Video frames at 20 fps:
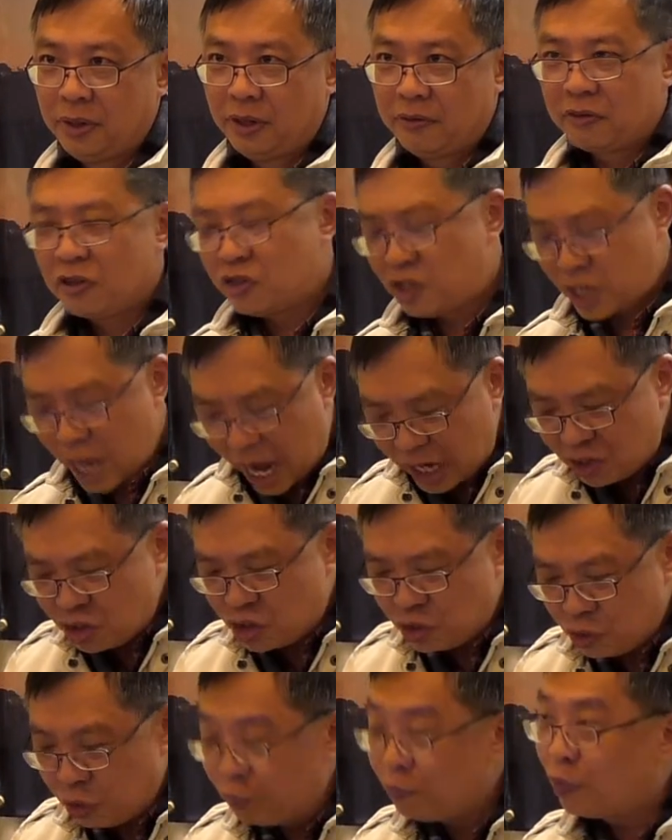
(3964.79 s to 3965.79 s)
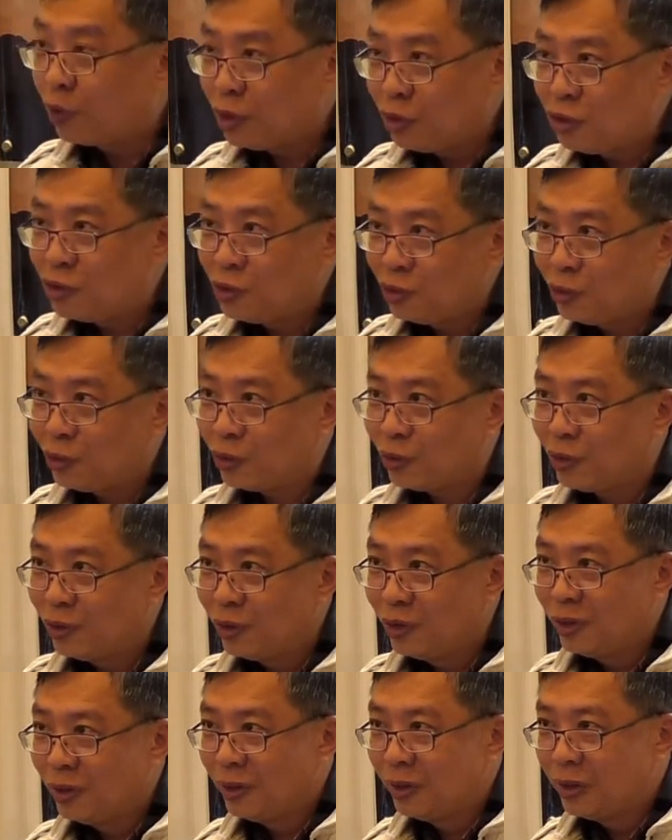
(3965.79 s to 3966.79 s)
Of course, Acts 2:42
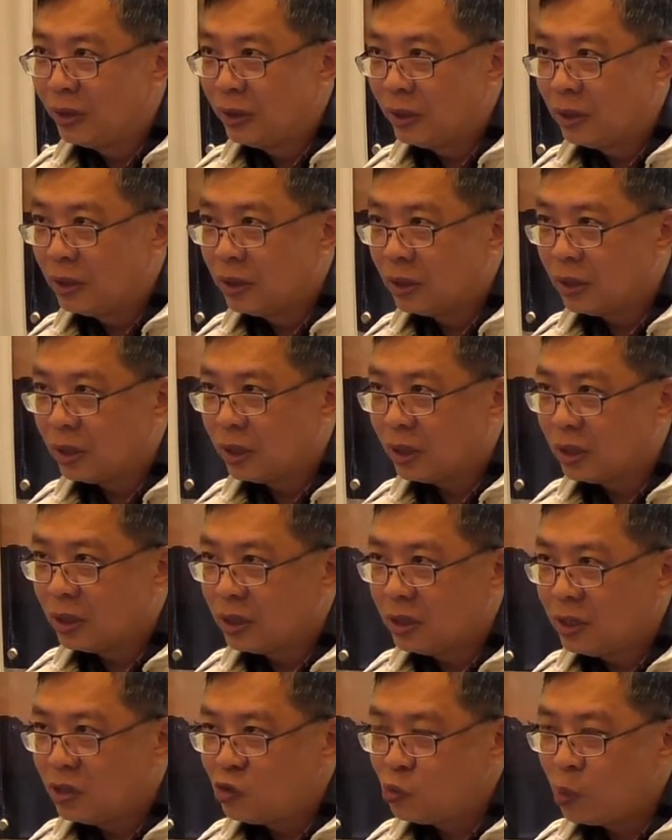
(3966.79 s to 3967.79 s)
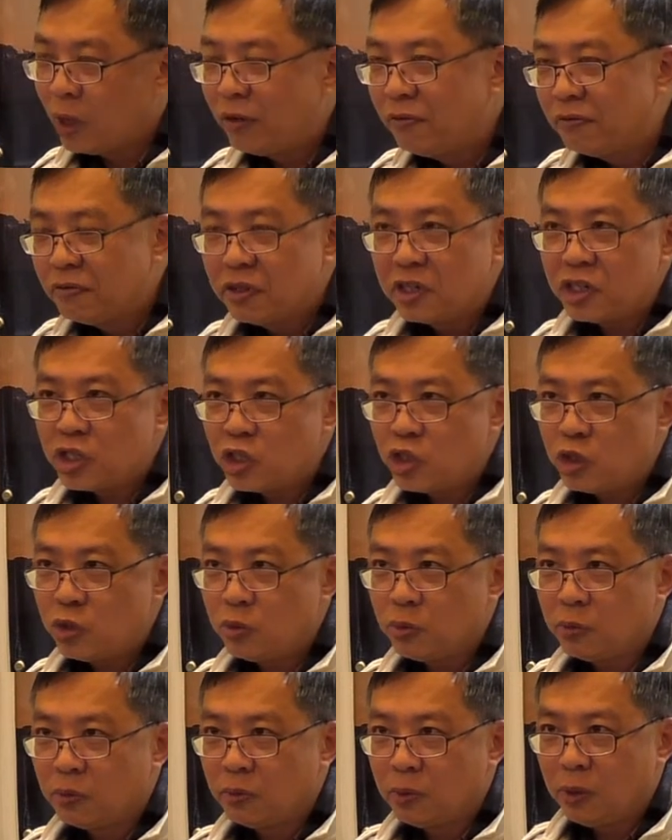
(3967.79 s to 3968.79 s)
is one
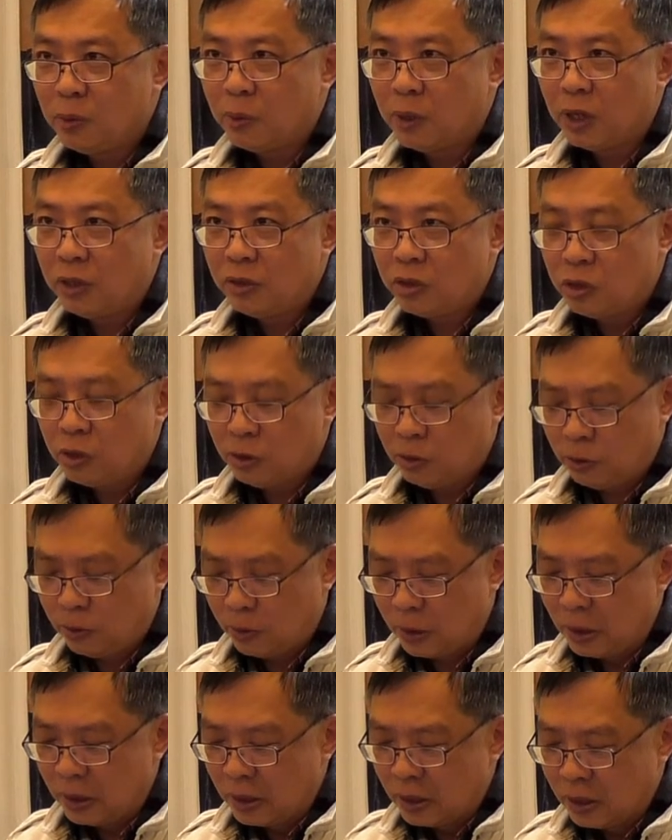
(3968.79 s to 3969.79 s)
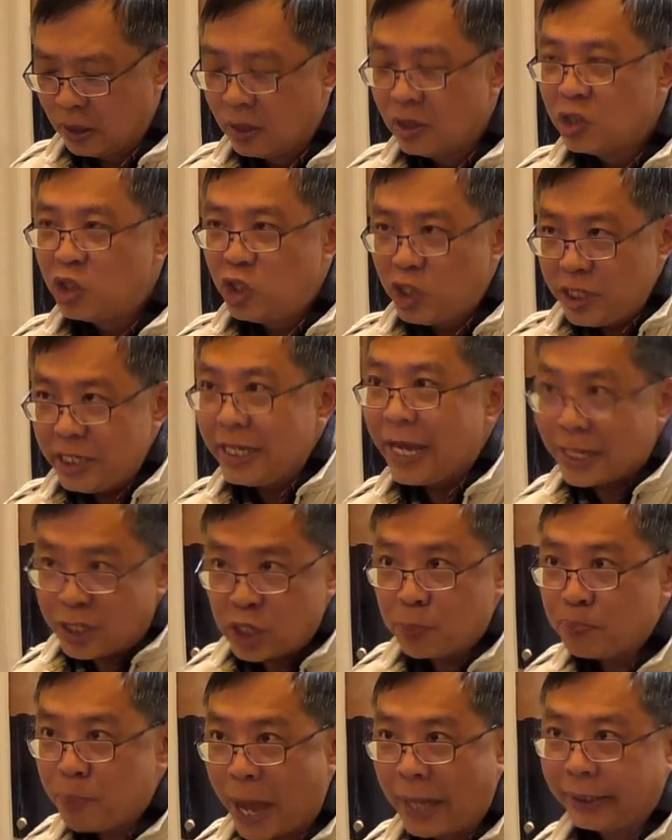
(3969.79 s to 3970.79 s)
verse we want to see
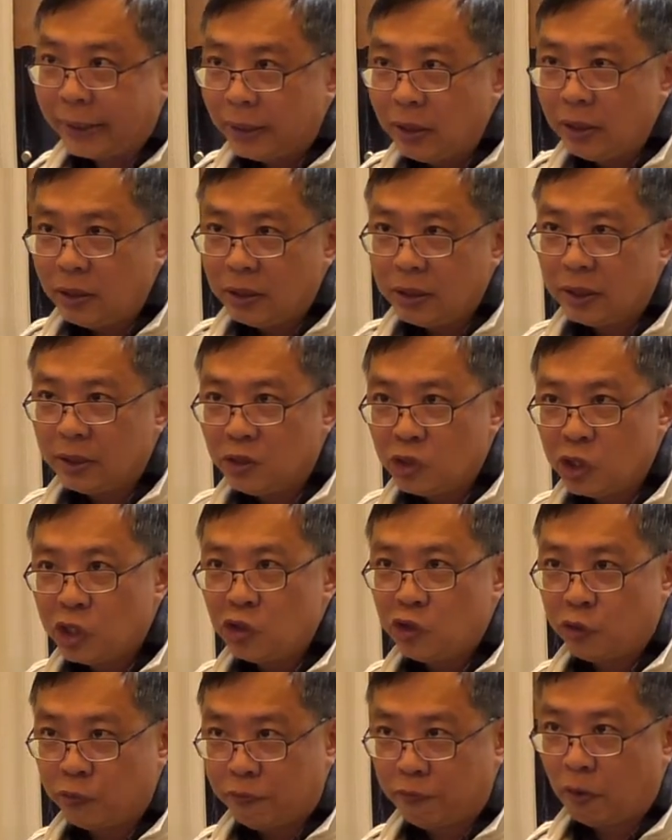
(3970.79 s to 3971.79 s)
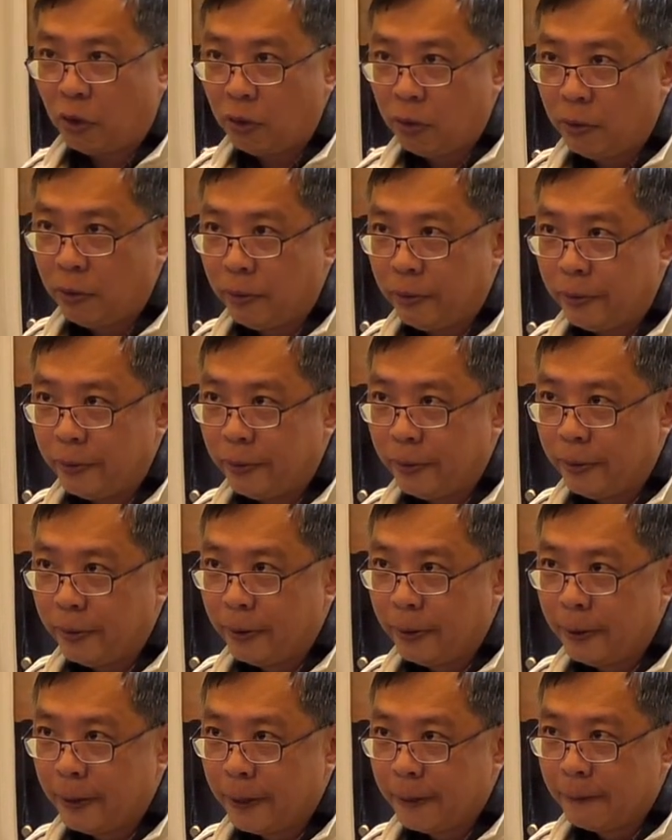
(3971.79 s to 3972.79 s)
as a pattern. The church should follow,
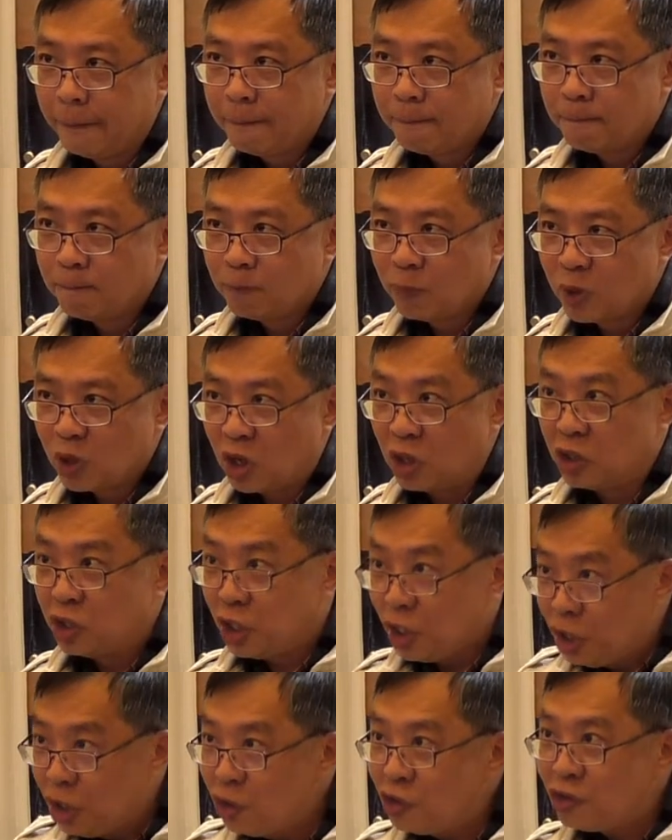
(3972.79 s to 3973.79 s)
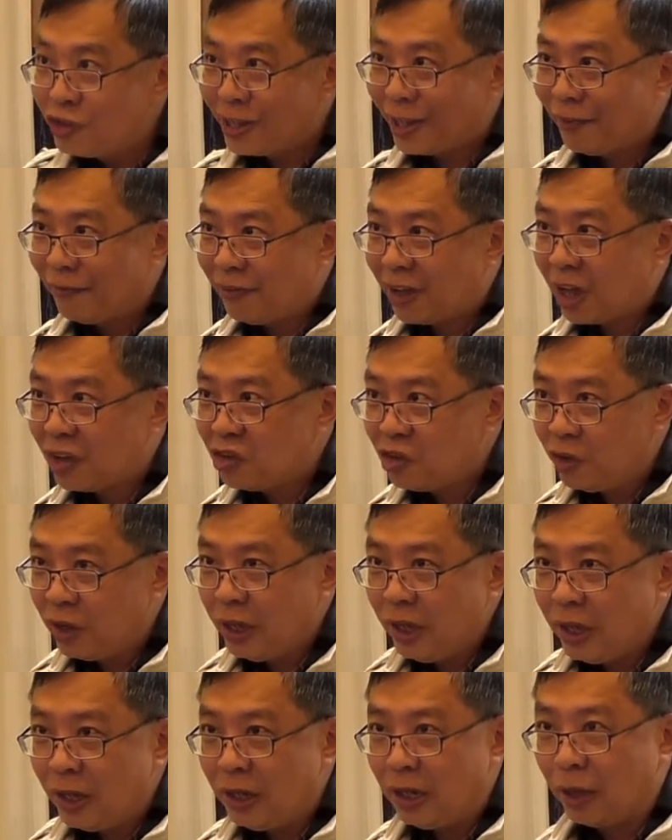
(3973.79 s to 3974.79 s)
continue
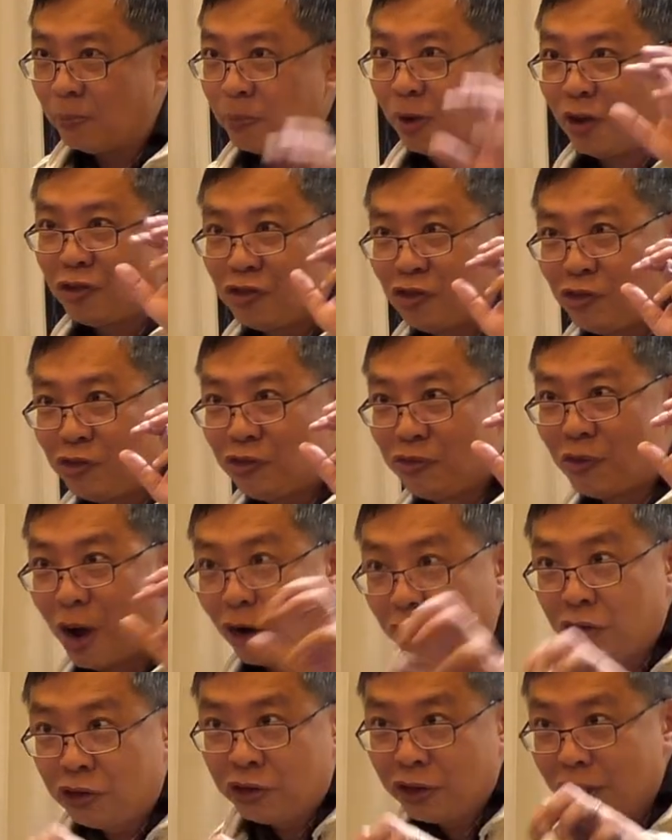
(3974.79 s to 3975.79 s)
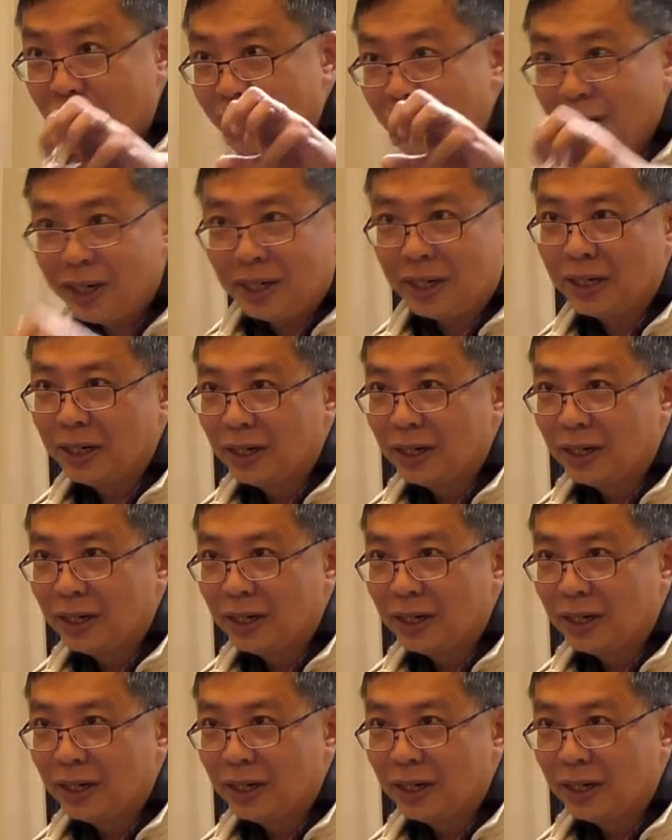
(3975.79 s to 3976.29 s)
steadfastly in the apostles' doctrine.